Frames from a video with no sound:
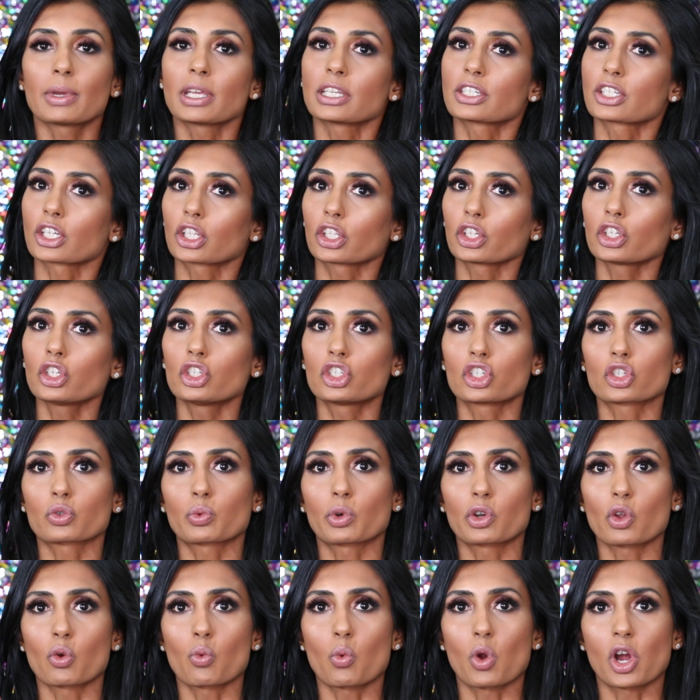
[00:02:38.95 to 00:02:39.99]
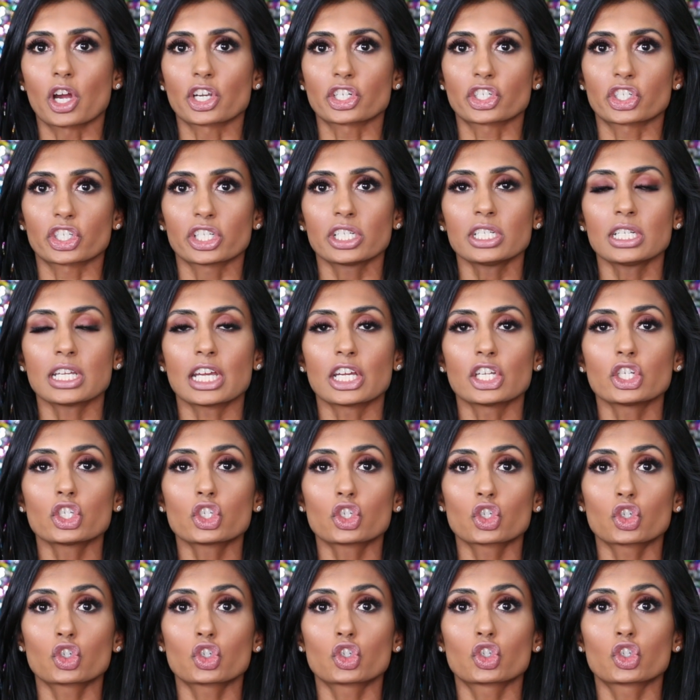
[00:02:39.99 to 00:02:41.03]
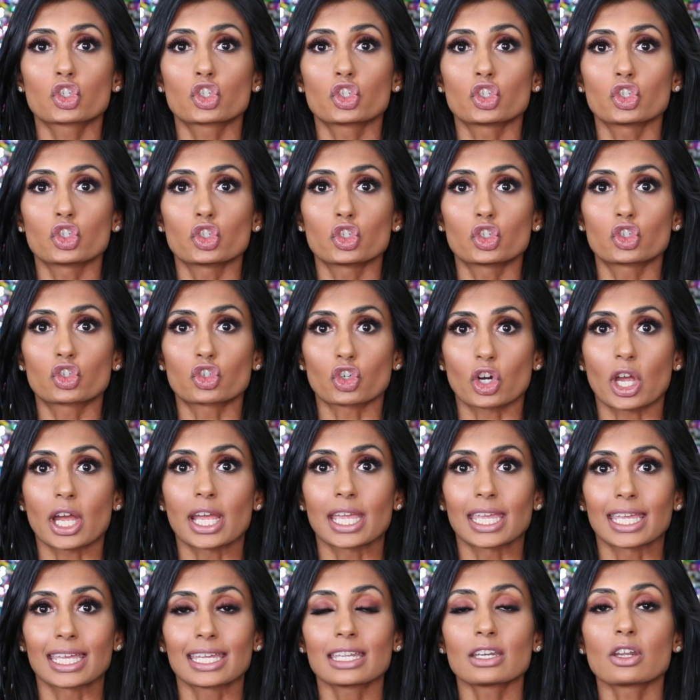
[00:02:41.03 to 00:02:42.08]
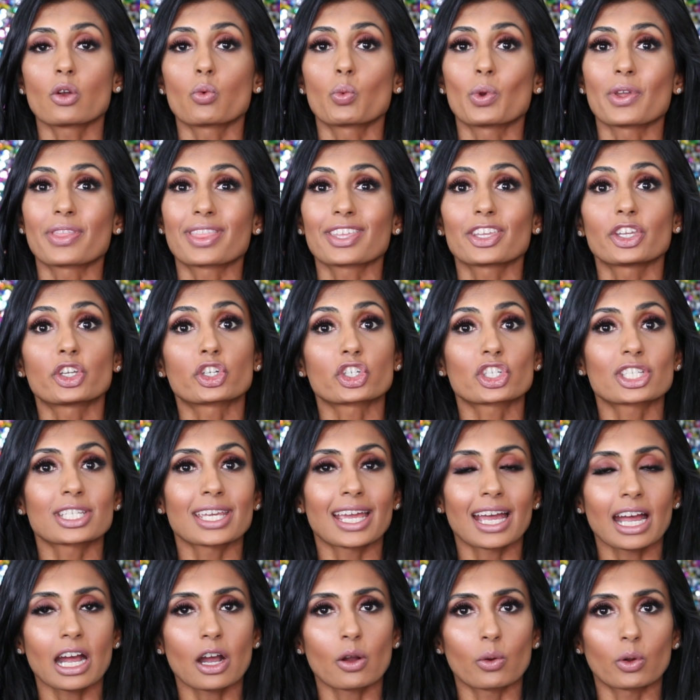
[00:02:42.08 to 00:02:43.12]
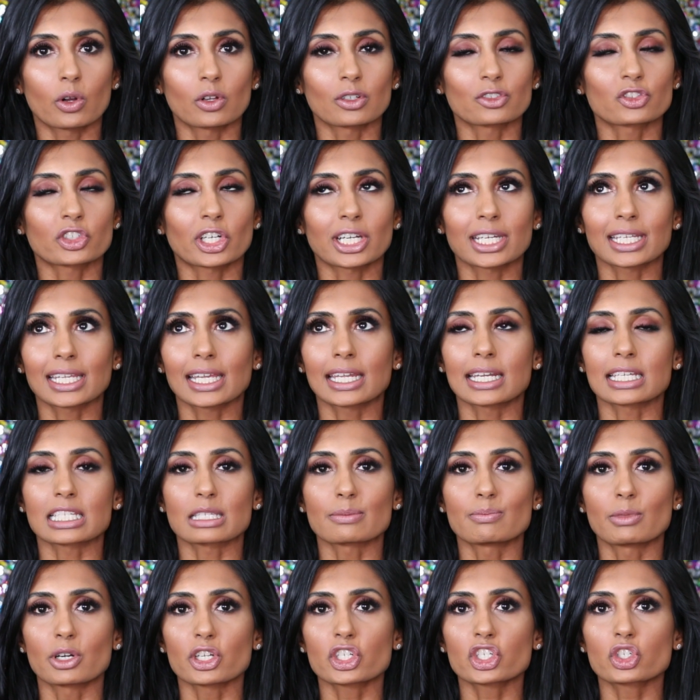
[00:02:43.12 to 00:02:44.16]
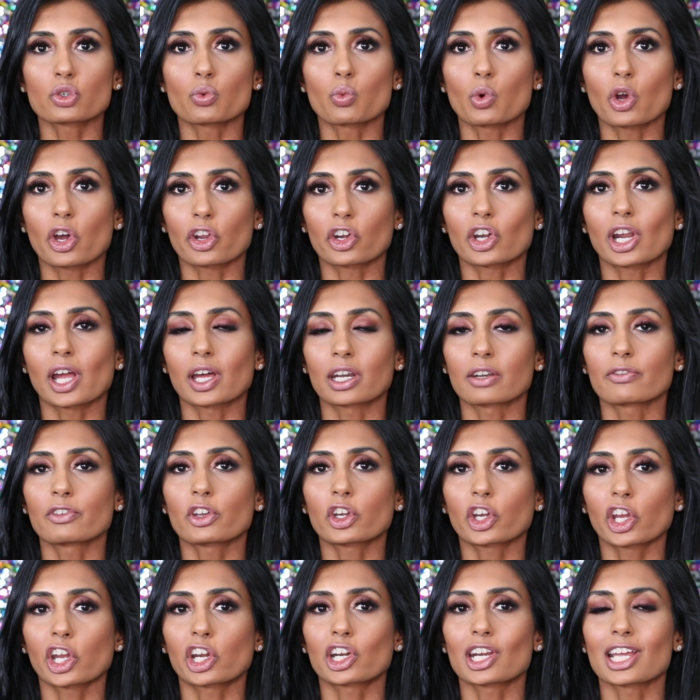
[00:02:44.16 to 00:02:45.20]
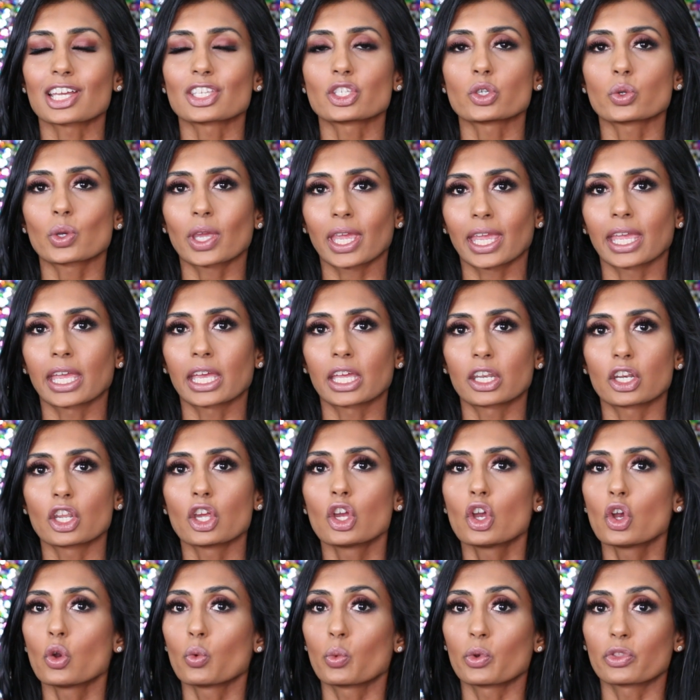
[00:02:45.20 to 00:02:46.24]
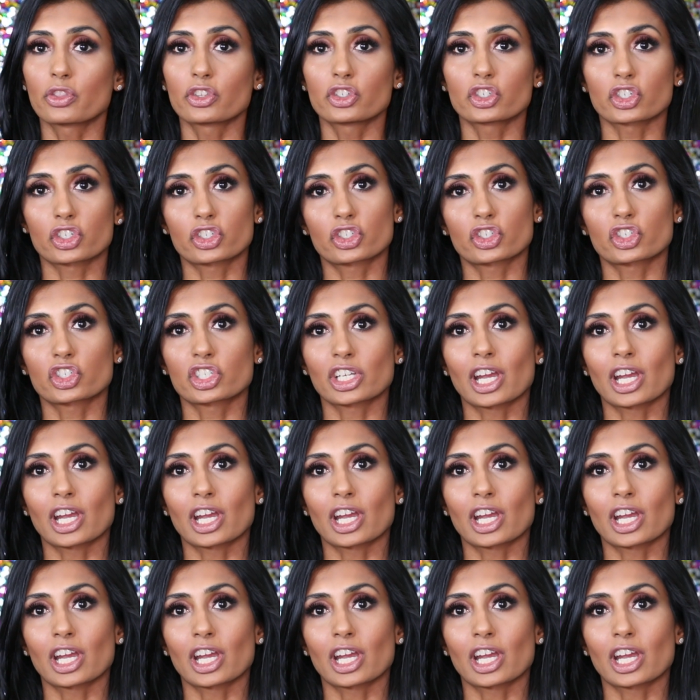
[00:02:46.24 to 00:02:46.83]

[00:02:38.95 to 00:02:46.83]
basically you just want to wash it and dry it with your towel. Try to get as much water out of your hair as you can with just your